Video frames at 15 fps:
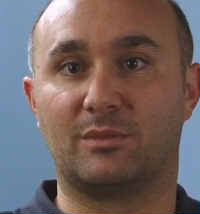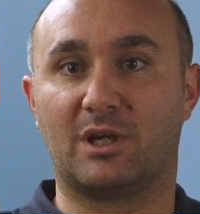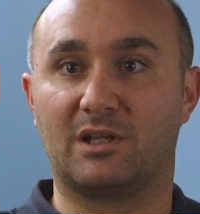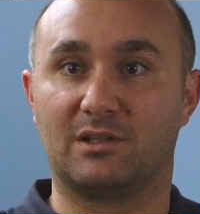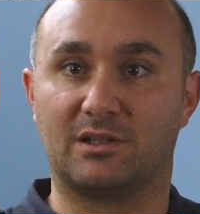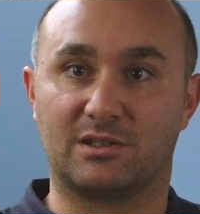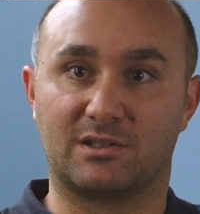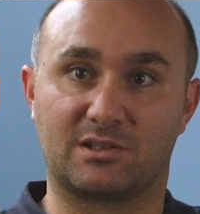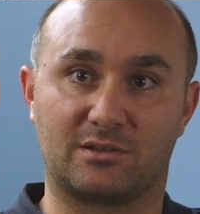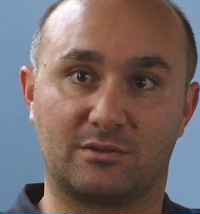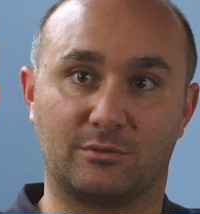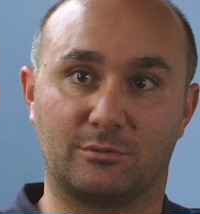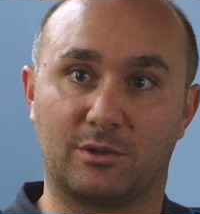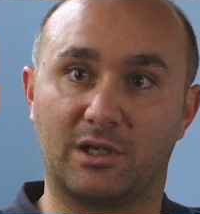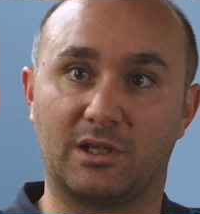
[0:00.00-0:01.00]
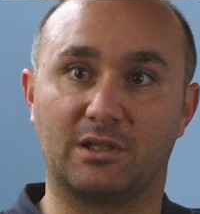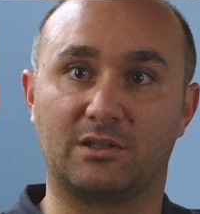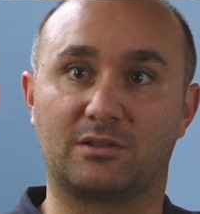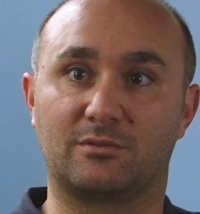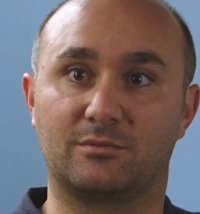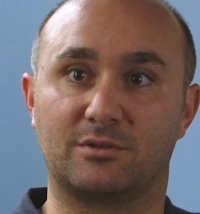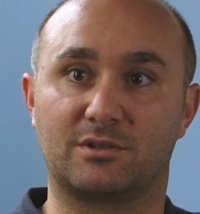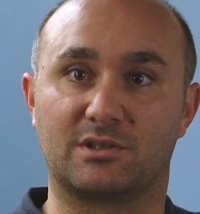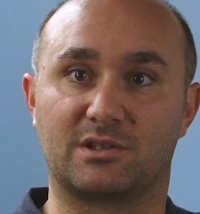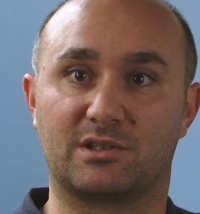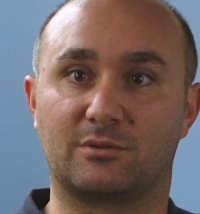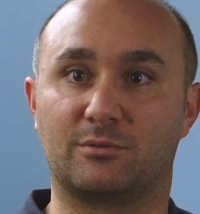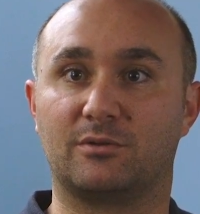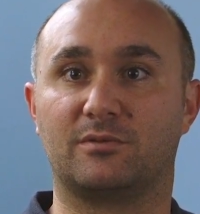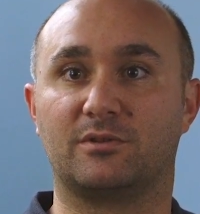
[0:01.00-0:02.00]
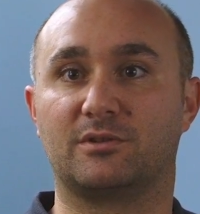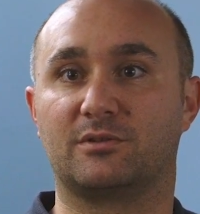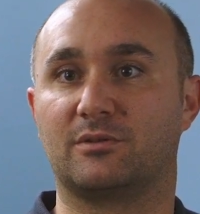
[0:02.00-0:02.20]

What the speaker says: mandates the weight, which is the equivalent